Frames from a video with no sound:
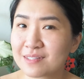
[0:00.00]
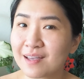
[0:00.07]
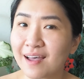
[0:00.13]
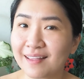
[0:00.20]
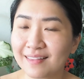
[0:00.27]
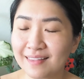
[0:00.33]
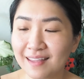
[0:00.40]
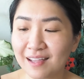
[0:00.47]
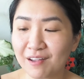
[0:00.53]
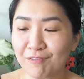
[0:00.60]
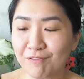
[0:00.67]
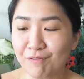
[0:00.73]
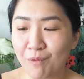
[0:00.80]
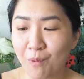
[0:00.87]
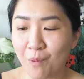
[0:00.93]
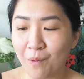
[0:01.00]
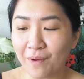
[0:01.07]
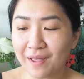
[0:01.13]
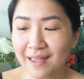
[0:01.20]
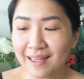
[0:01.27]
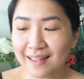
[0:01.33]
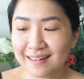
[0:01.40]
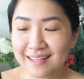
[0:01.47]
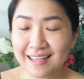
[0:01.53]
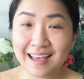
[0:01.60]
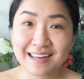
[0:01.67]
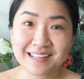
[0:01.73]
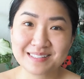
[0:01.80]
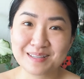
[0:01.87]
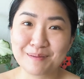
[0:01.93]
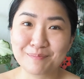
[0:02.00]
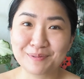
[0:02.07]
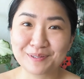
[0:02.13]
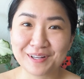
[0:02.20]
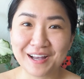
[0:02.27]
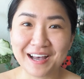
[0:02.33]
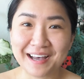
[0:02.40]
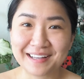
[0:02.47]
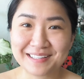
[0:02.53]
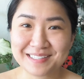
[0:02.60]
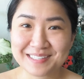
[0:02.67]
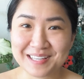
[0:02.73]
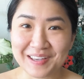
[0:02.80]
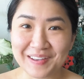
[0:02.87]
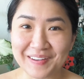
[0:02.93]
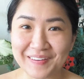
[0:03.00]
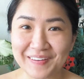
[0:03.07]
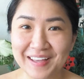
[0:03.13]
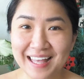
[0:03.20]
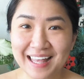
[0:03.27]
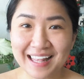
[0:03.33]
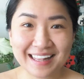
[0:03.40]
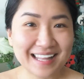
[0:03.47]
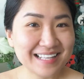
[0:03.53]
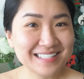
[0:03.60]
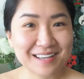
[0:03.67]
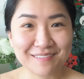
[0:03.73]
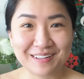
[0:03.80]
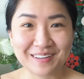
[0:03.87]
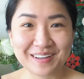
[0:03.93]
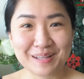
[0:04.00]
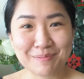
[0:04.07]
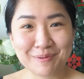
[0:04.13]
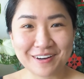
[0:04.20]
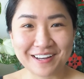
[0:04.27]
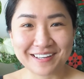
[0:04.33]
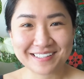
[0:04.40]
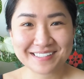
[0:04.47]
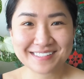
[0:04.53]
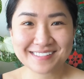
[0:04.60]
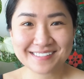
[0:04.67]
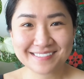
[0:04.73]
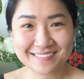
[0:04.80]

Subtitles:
I think, for the other sample card. So let's have a look at the products.